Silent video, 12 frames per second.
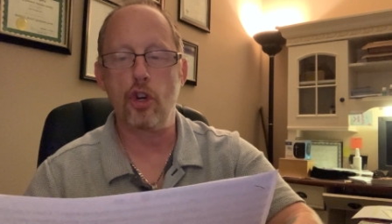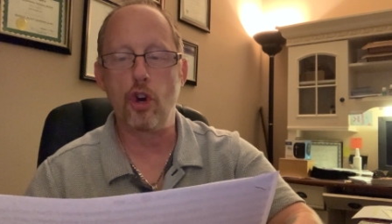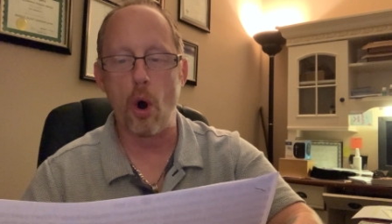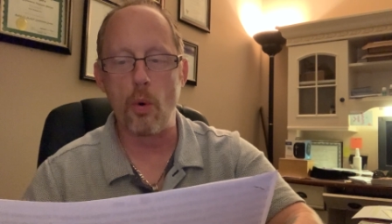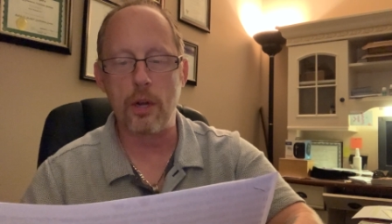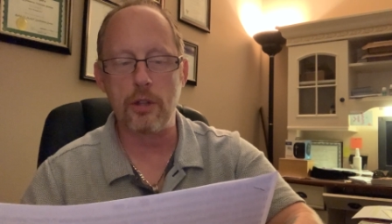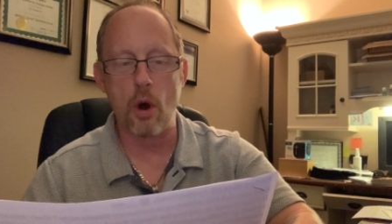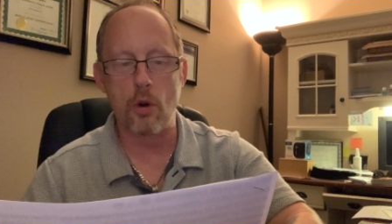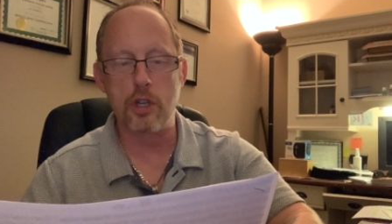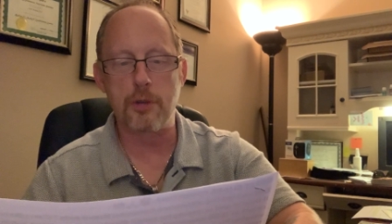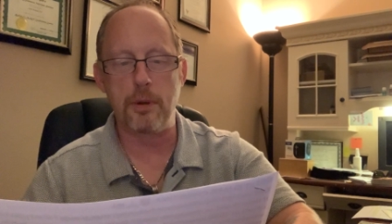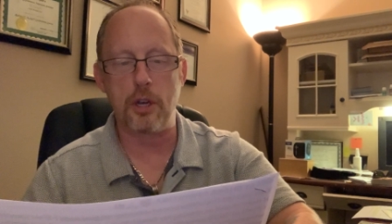go
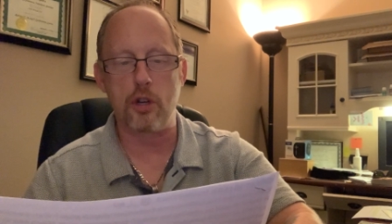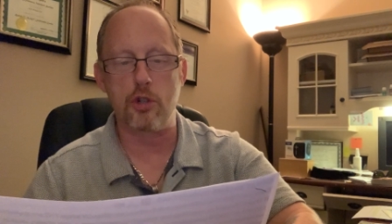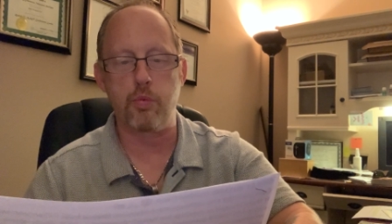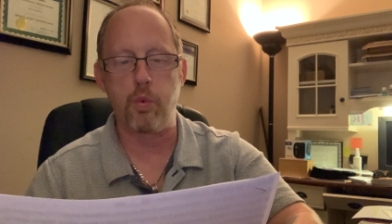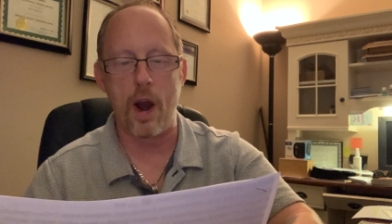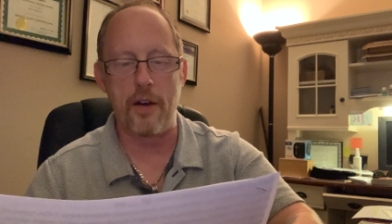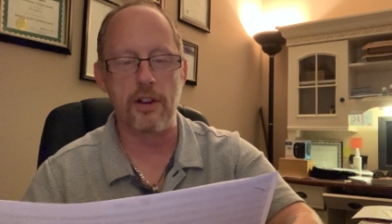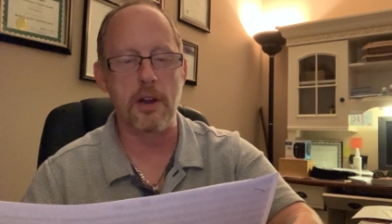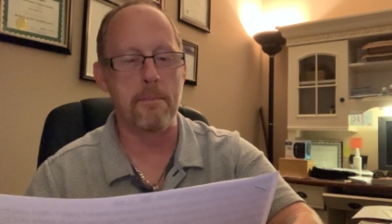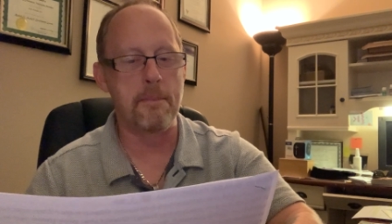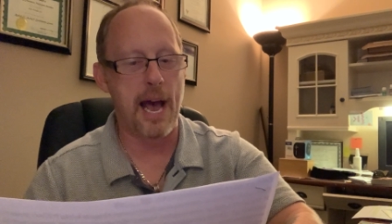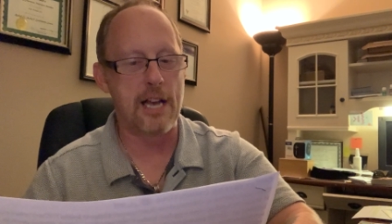unnoticed because wearing
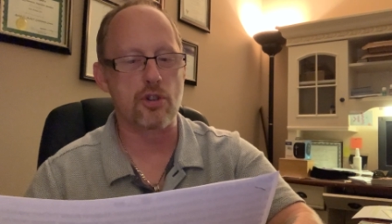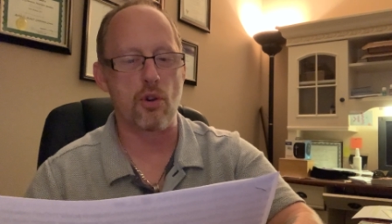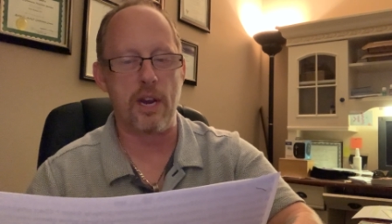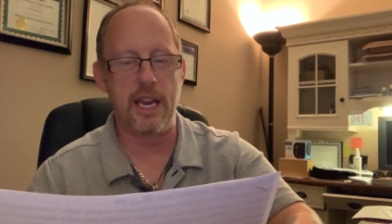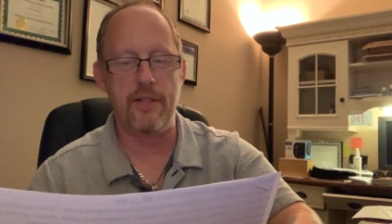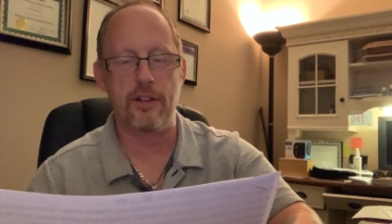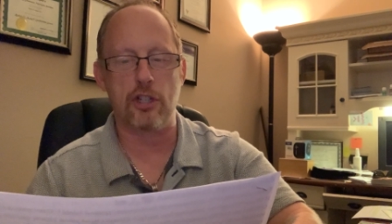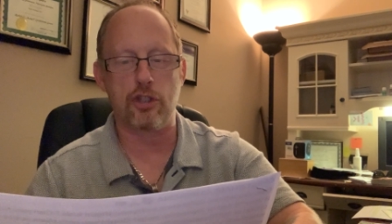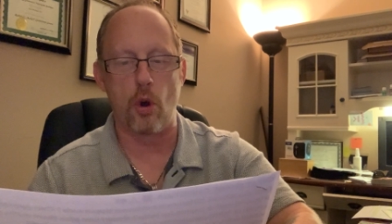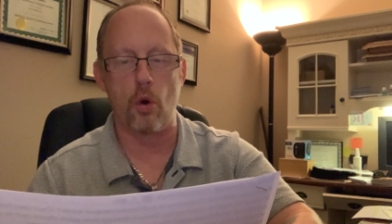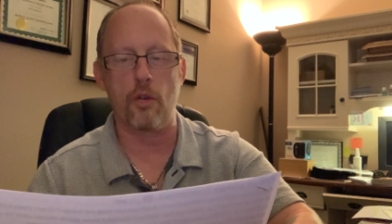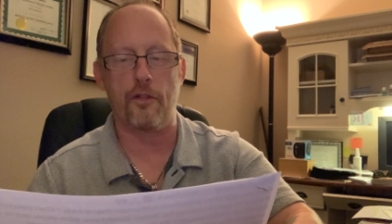a mask or even a
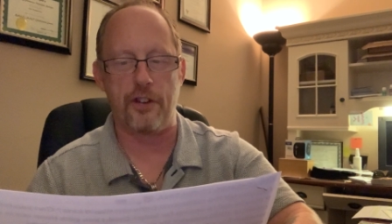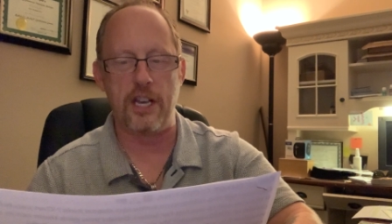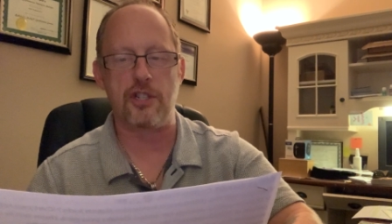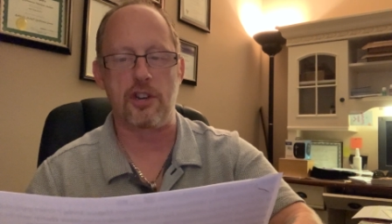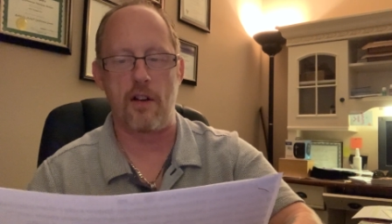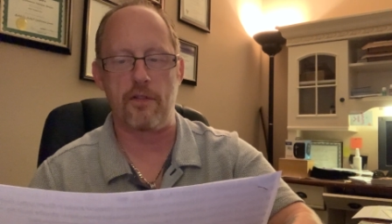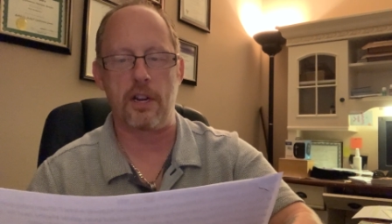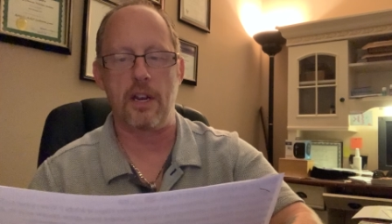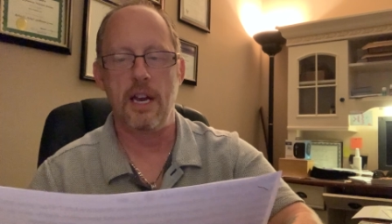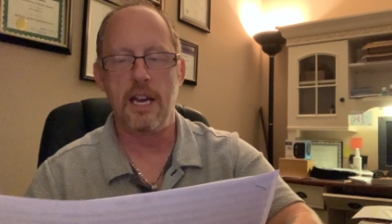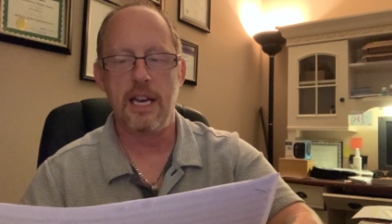total face covering